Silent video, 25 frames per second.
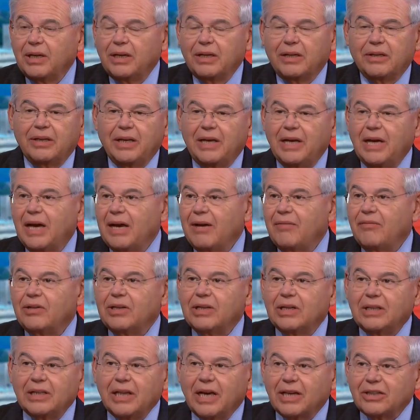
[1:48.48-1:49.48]
They have
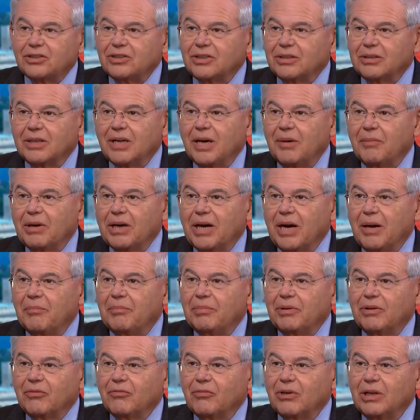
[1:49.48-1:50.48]
an election coming
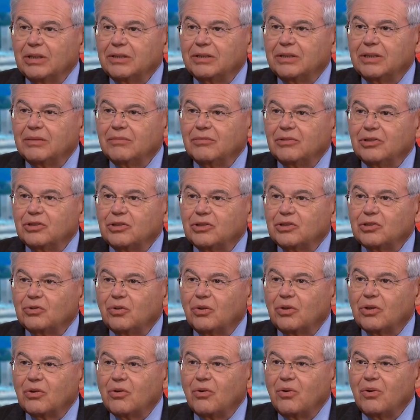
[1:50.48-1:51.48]
up in a relatively
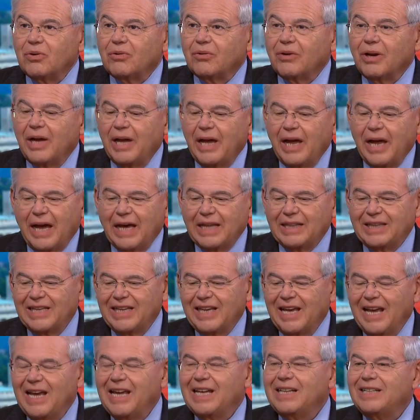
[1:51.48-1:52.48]
short order. At
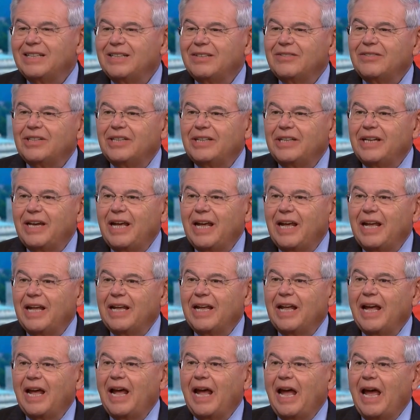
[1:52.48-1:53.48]
the end of the
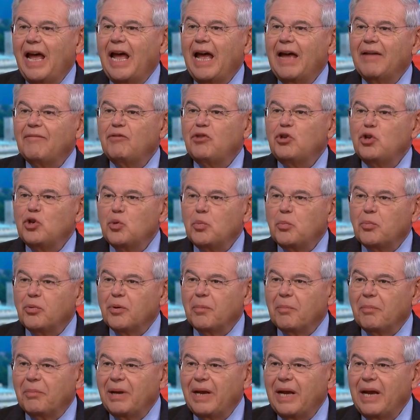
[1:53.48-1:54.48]
day, have you
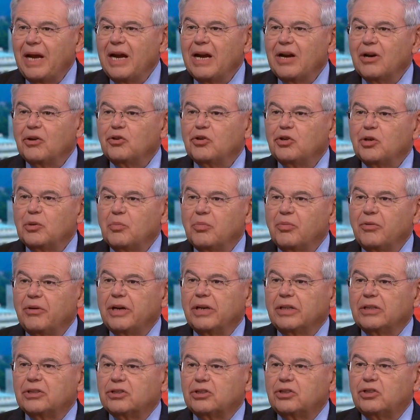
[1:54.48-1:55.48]
prepared to
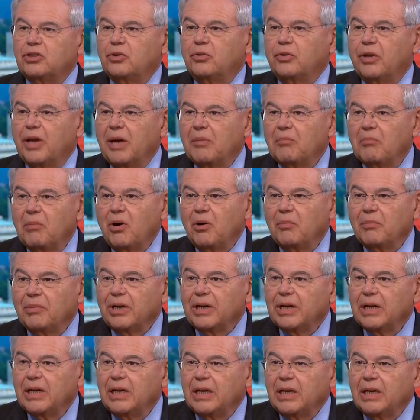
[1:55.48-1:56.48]
bring us to that
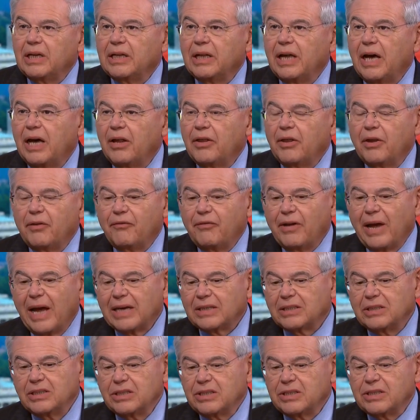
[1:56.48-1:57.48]
moment? the
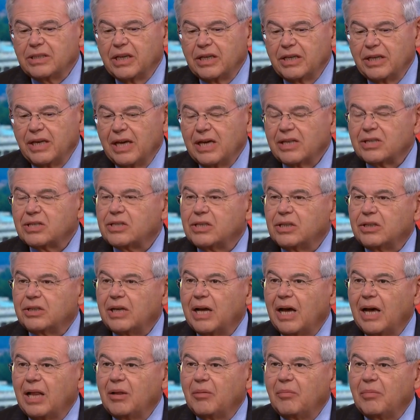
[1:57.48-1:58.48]
fact is that, yes, the
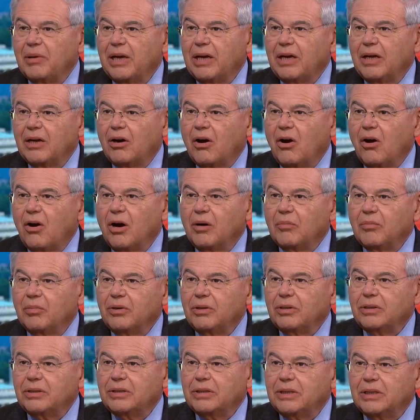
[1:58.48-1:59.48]
Taliban
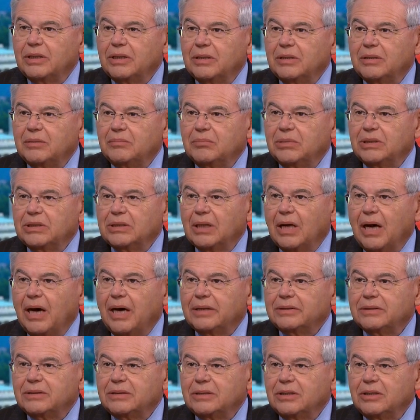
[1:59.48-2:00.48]
harbored uh, bin
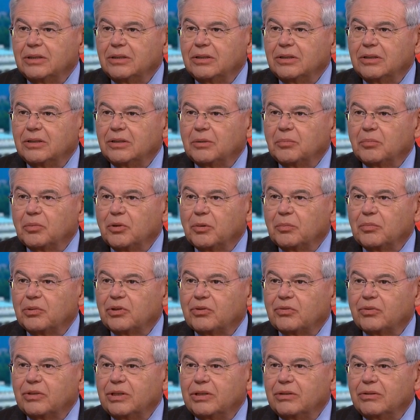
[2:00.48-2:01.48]
Laden, uh, the
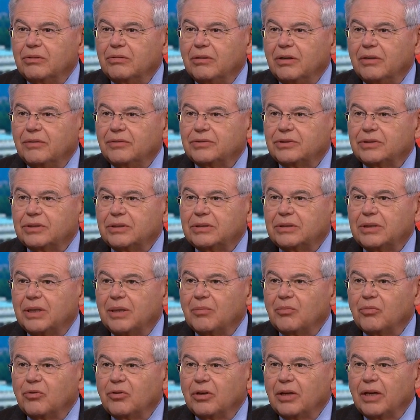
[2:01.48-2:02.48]
perpetrator of
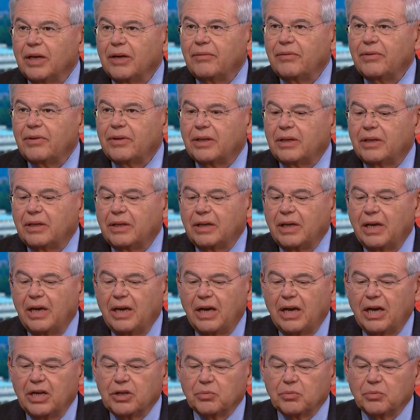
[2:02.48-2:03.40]
September 11th, on, as